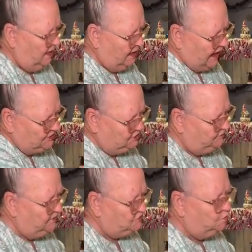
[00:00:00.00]
I just
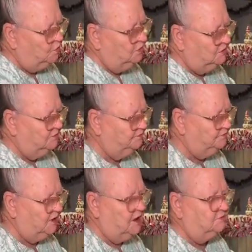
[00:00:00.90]
fixed one
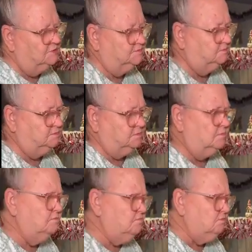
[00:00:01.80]
because
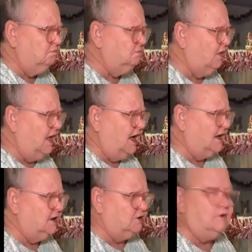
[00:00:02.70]
I
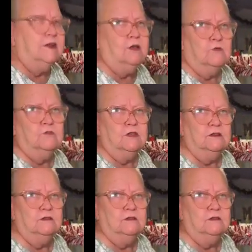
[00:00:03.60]
got a granddaughter that